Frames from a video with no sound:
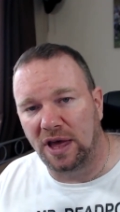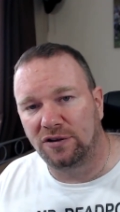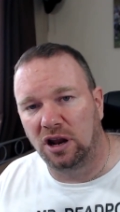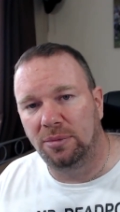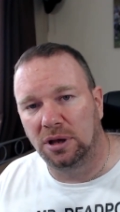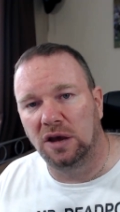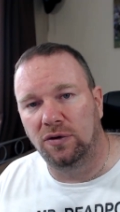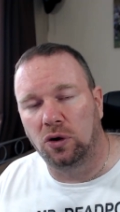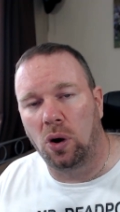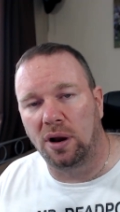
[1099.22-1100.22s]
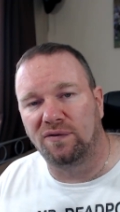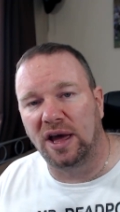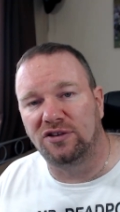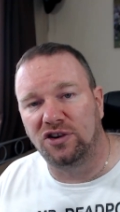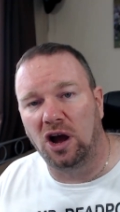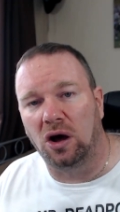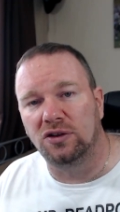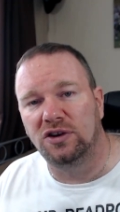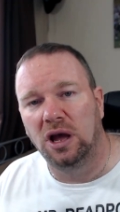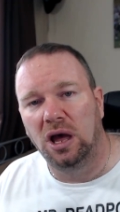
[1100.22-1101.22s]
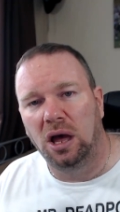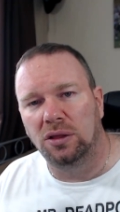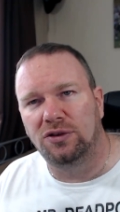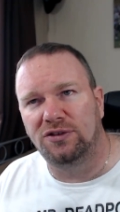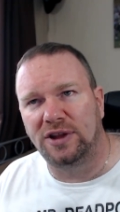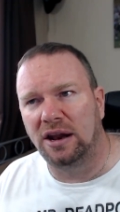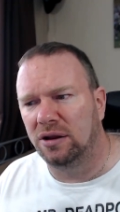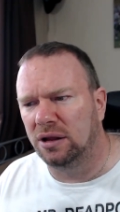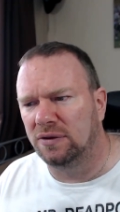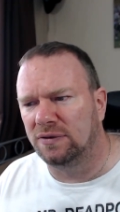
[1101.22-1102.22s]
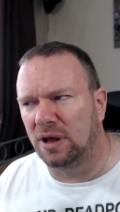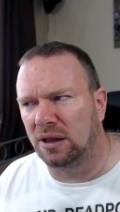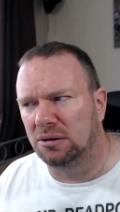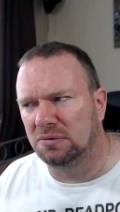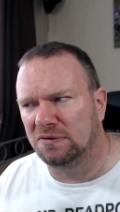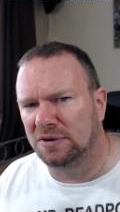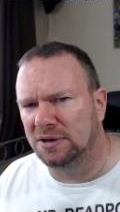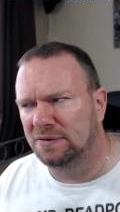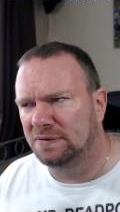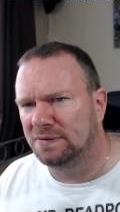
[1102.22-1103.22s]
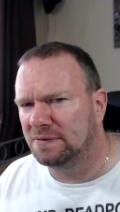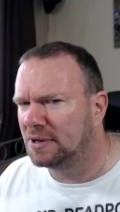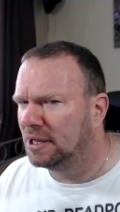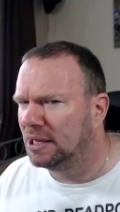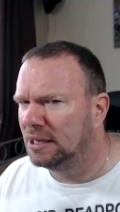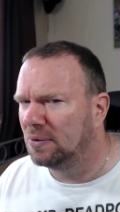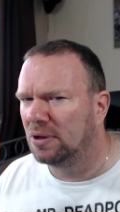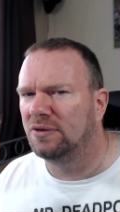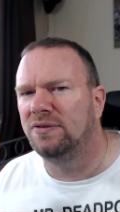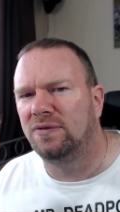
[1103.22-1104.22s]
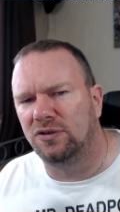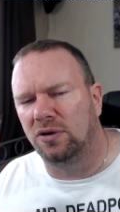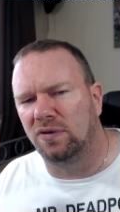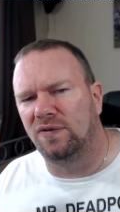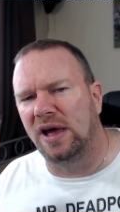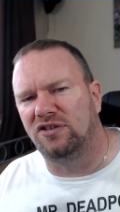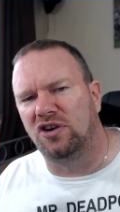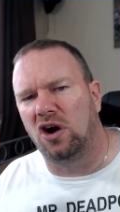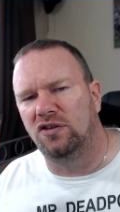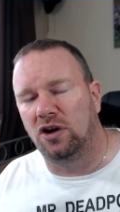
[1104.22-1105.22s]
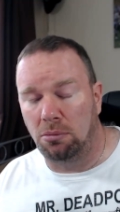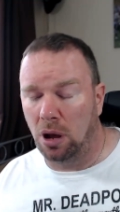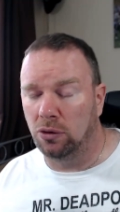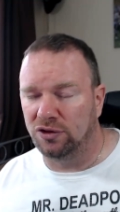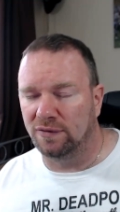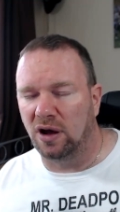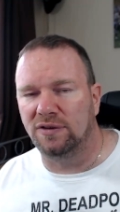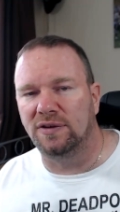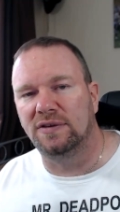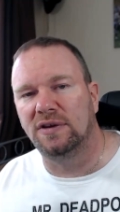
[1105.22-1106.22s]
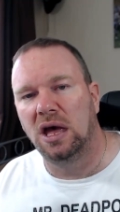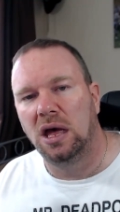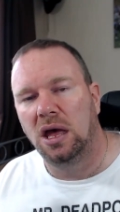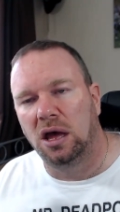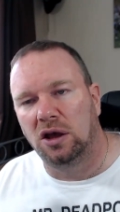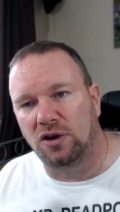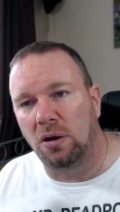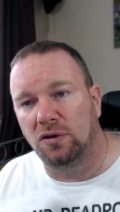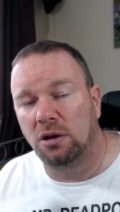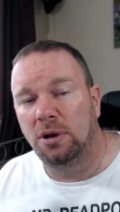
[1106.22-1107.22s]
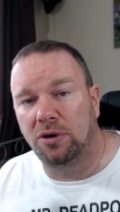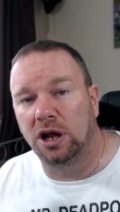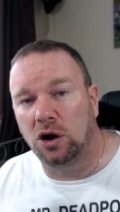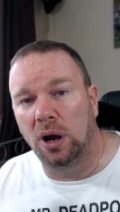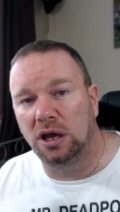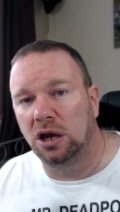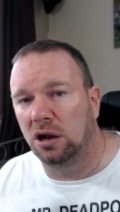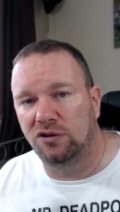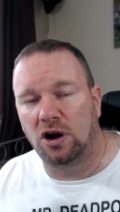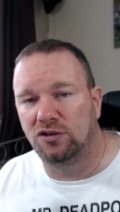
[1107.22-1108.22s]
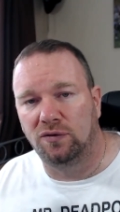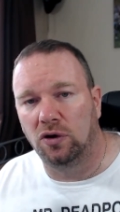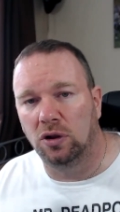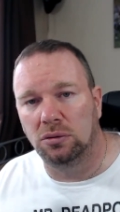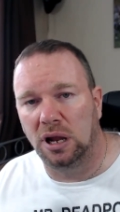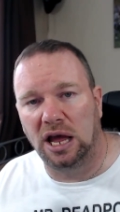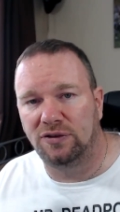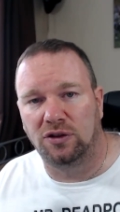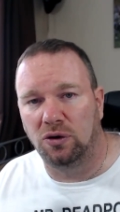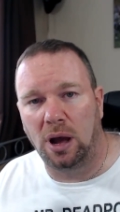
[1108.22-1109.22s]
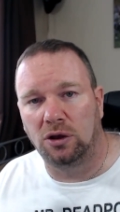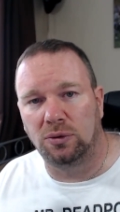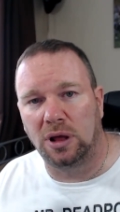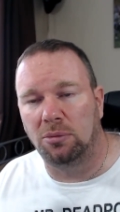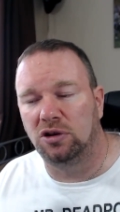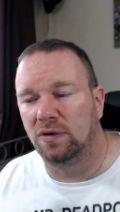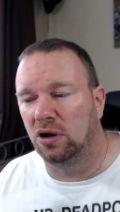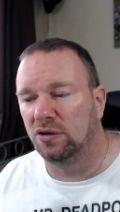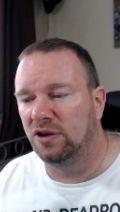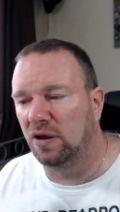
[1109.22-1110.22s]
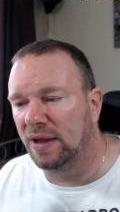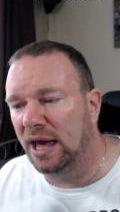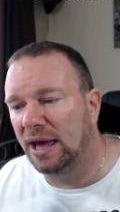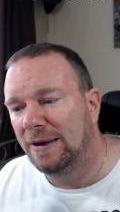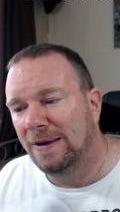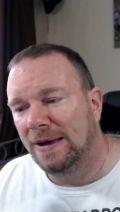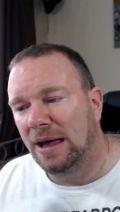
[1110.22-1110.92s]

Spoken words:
That's going to give you quite a fast charge. Standard is, I think, 15 watts for sort of fast charging on most devices. So it's going to be pretty quick. You're going to charge to full in less than 2 hours without much of a concern there.